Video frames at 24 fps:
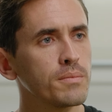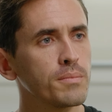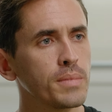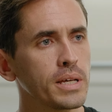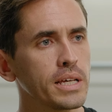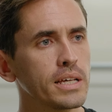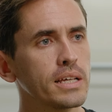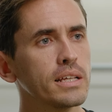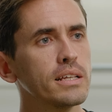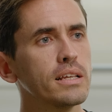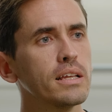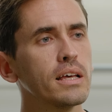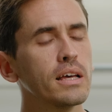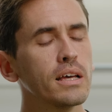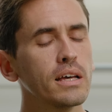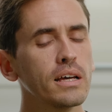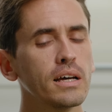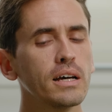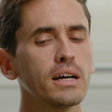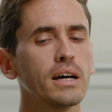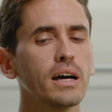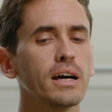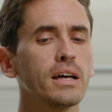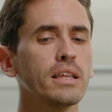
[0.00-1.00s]
and
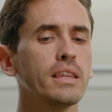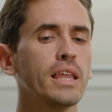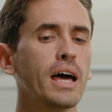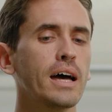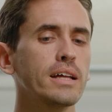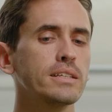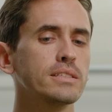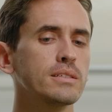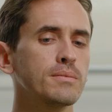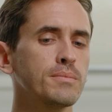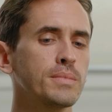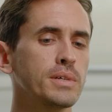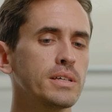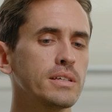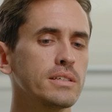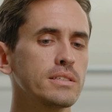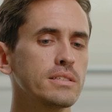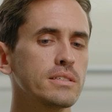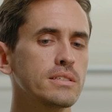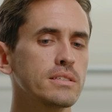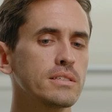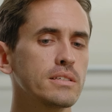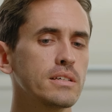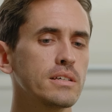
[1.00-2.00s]
being, and that to
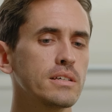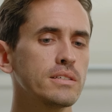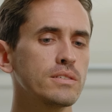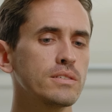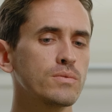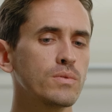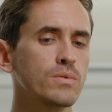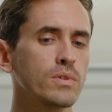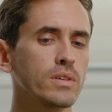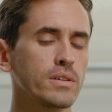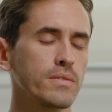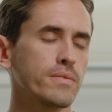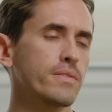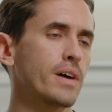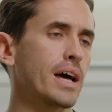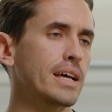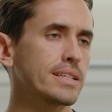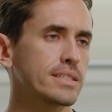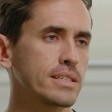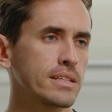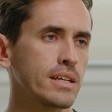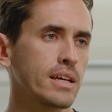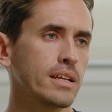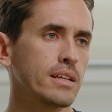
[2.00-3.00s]
me is is really
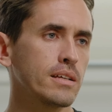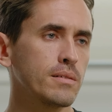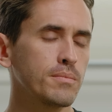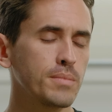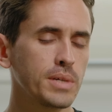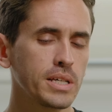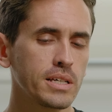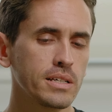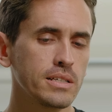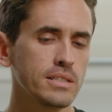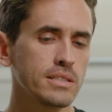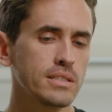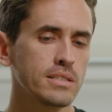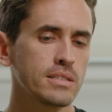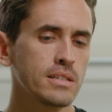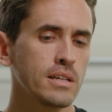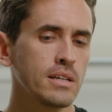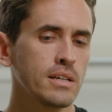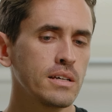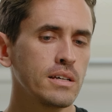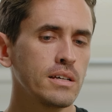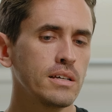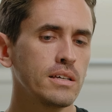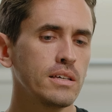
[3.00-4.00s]
fascinating because,
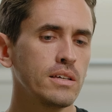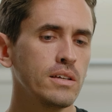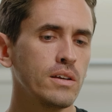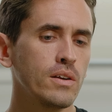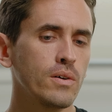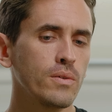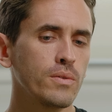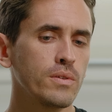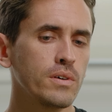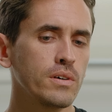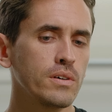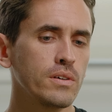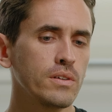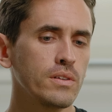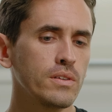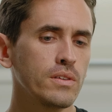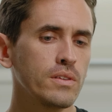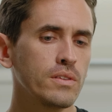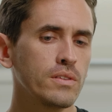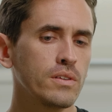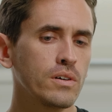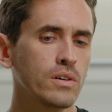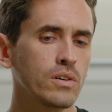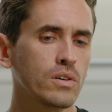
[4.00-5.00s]
you know, the
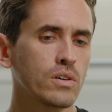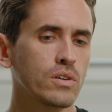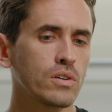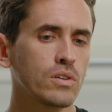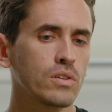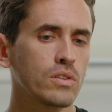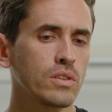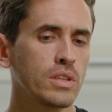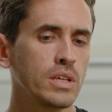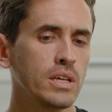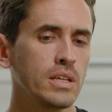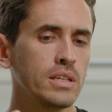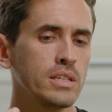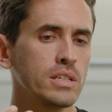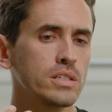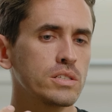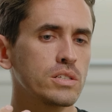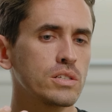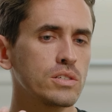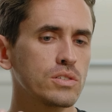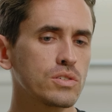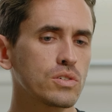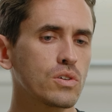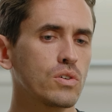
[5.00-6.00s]
the the
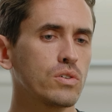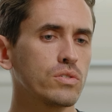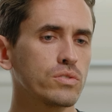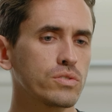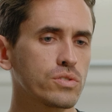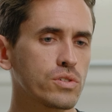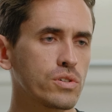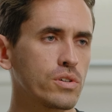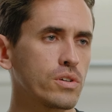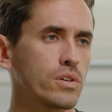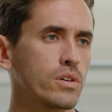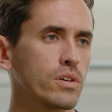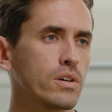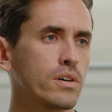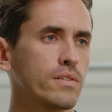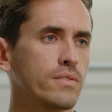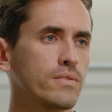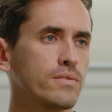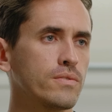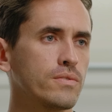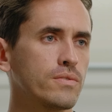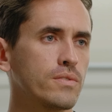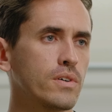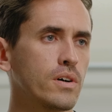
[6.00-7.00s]
indigenous culture
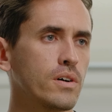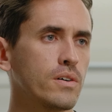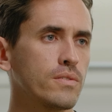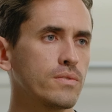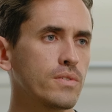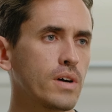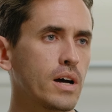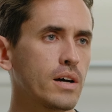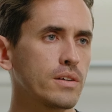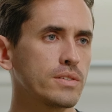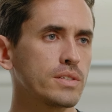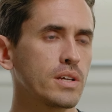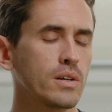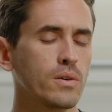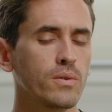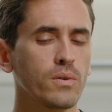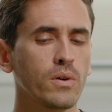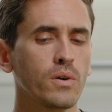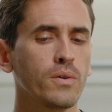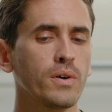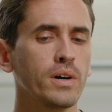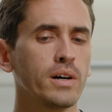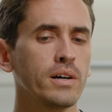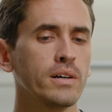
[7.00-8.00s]
of, of
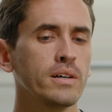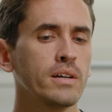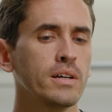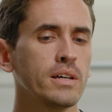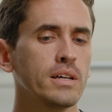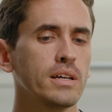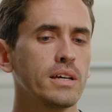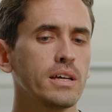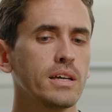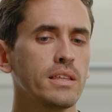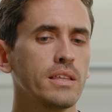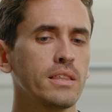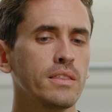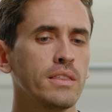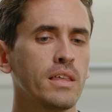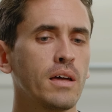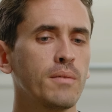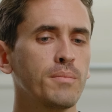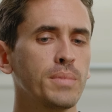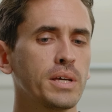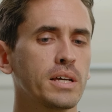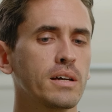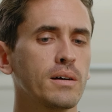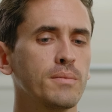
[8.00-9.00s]
Aotearoa
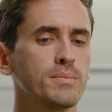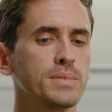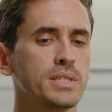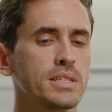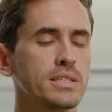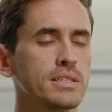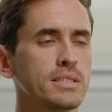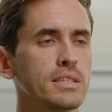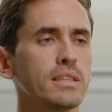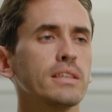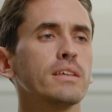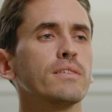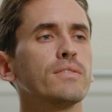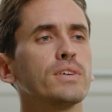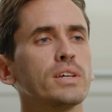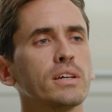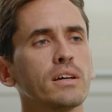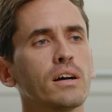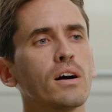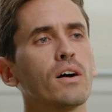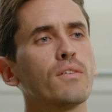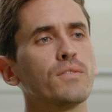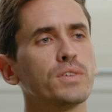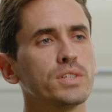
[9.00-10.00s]
then becomes this
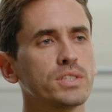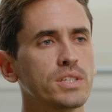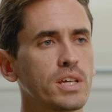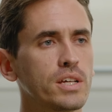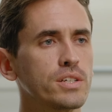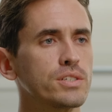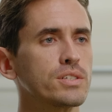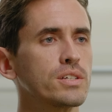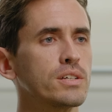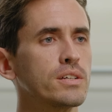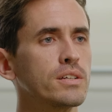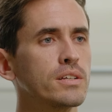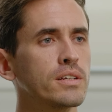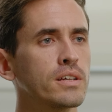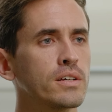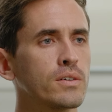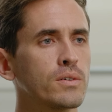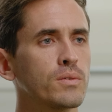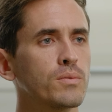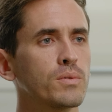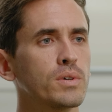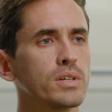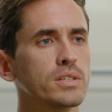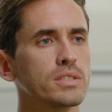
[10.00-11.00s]
living conversation
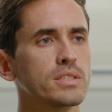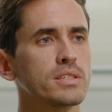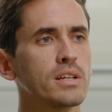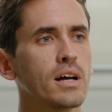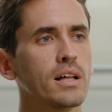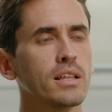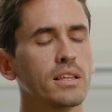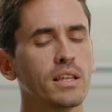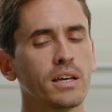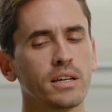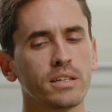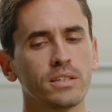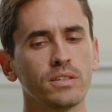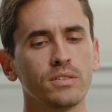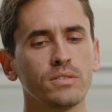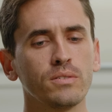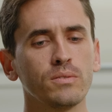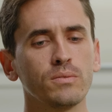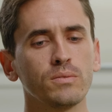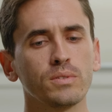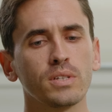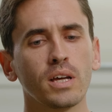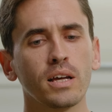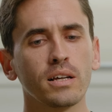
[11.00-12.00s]
where it's not like
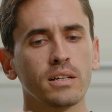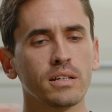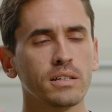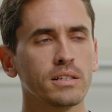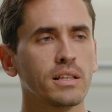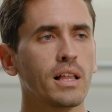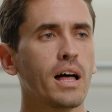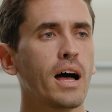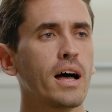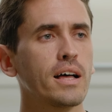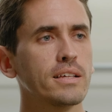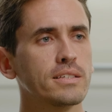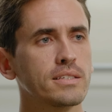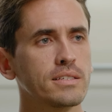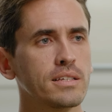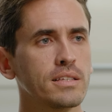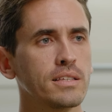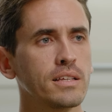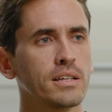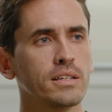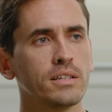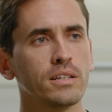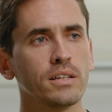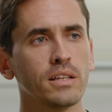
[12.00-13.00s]
you take a class
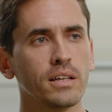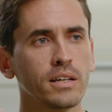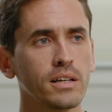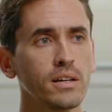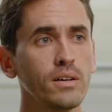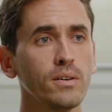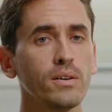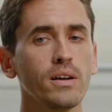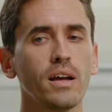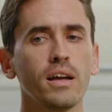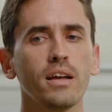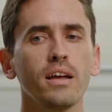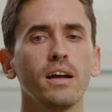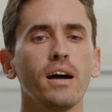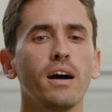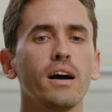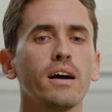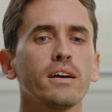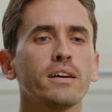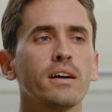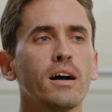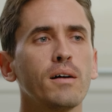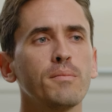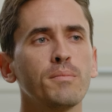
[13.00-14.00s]
and then you're like, okay,
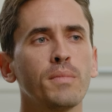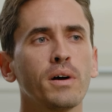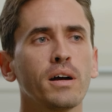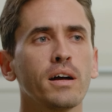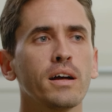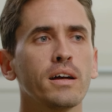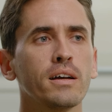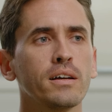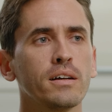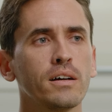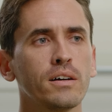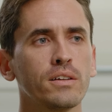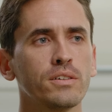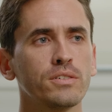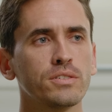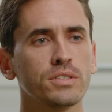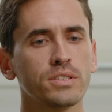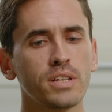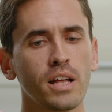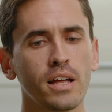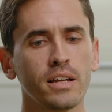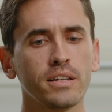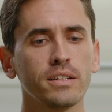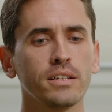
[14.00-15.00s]
yeah, I got my
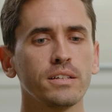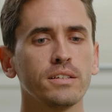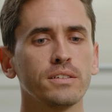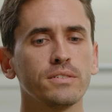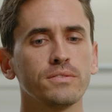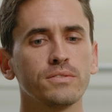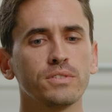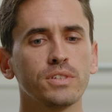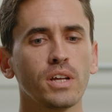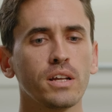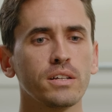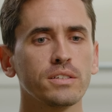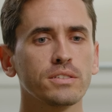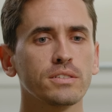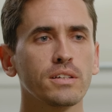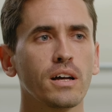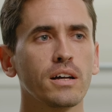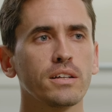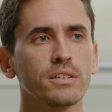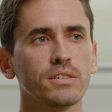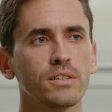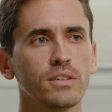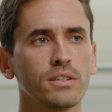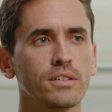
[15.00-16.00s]
understanding of
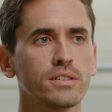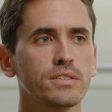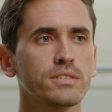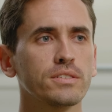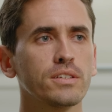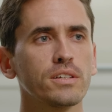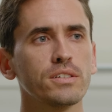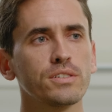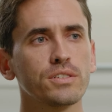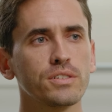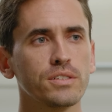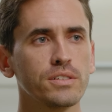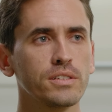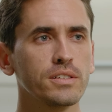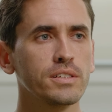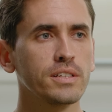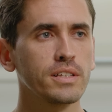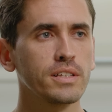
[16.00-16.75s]
genocide and colonization